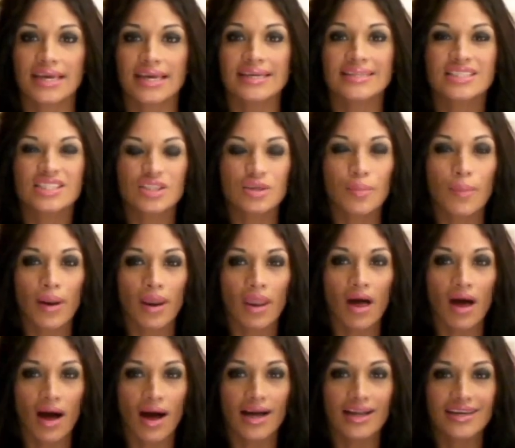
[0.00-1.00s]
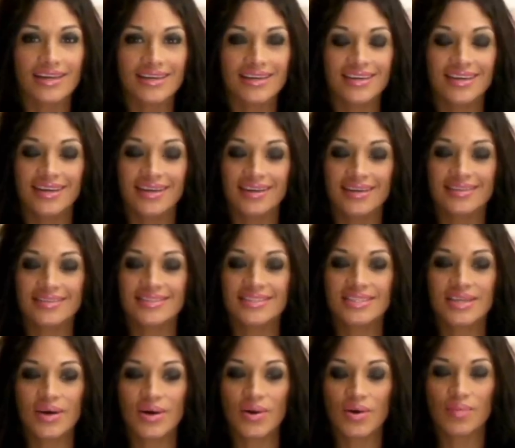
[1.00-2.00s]
it's too blonde.
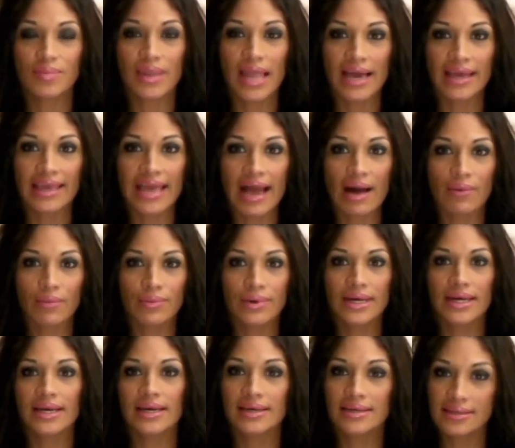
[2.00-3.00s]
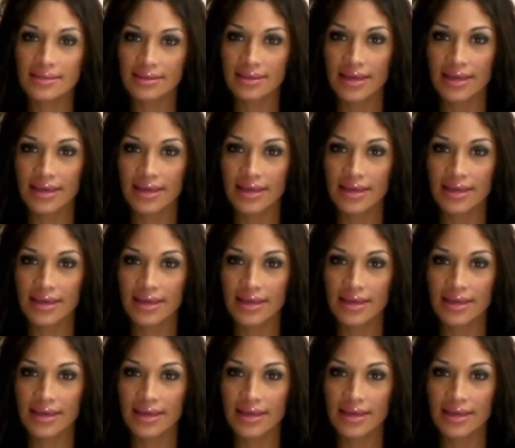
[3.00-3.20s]
So Black Cat wig,